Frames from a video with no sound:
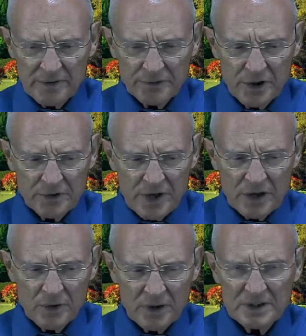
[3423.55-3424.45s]
do you
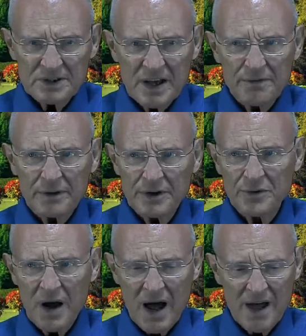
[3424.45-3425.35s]
think you can safely
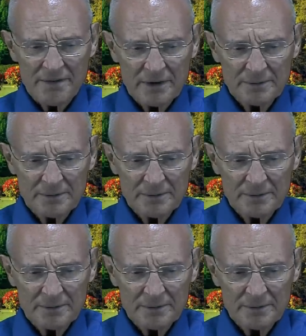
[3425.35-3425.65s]
drive?